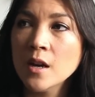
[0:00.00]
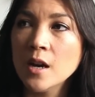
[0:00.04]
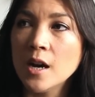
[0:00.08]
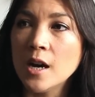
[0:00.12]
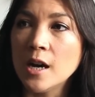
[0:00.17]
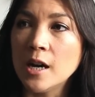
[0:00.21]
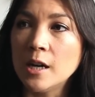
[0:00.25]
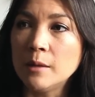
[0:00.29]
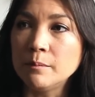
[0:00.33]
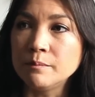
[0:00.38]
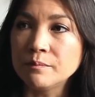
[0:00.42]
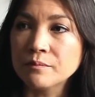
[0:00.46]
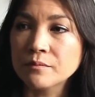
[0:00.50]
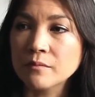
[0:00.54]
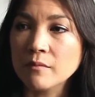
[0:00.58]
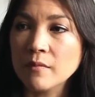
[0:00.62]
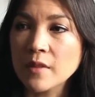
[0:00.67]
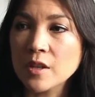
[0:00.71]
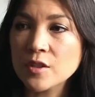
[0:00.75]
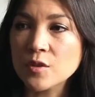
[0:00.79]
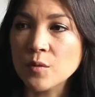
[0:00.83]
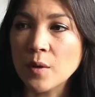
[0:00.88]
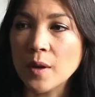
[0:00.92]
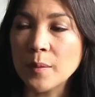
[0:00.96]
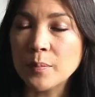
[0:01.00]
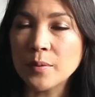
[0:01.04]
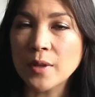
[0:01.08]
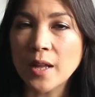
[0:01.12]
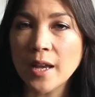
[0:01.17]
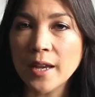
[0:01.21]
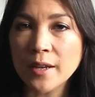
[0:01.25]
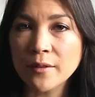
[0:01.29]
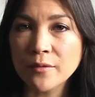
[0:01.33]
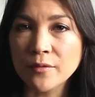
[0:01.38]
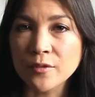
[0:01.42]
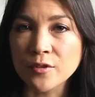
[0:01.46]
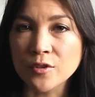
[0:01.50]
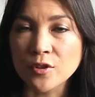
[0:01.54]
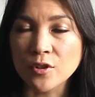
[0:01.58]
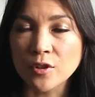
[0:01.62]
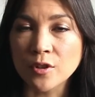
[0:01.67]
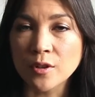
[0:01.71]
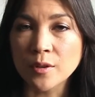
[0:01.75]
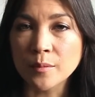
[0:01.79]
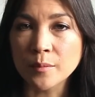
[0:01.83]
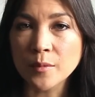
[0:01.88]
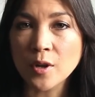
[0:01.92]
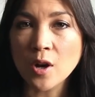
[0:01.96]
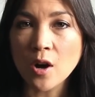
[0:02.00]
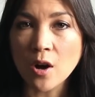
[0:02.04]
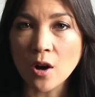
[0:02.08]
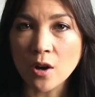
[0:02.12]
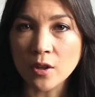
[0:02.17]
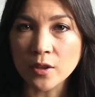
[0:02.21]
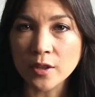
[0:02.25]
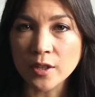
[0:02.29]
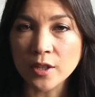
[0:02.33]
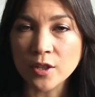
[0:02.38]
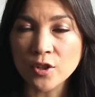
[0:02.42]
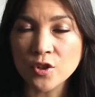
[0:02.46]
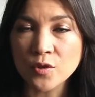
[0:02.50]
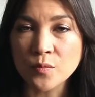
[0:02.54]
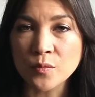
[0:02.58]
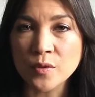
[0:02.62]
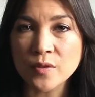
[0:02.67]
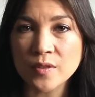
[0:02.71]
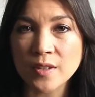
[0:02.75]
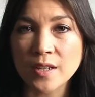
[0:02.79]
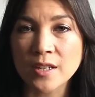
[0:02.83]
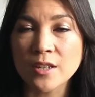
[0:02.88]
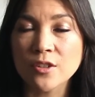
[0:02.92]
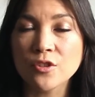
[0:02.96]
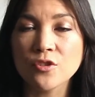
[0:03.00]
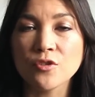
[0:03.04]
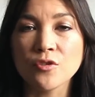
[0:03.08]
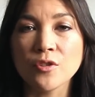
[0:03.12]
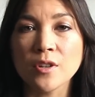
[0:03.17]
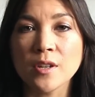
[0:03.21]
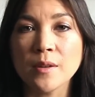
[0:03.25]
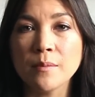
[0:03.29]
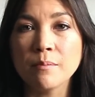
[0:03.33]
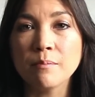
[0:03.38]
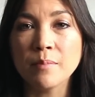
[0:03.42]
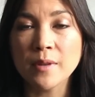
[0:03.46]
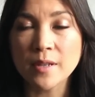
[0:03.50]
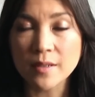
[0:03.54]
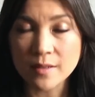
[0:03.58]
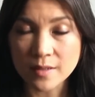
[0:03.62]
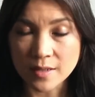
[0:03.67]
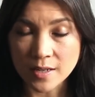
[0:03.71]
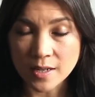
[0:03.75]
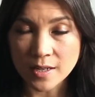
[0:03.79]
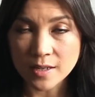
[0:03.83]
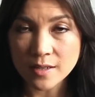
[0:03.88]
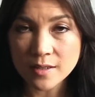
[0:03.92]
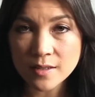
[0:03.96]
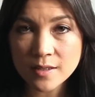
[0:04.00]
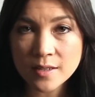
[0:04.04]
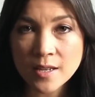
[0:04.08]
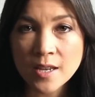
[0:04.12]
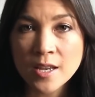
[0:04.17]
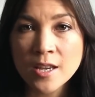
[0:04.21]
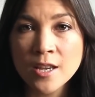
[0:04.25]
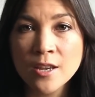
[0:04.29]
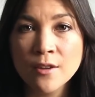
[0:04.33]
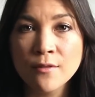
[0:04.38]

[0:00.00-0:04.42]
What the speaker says: So I applied for Durham College Music Industry Business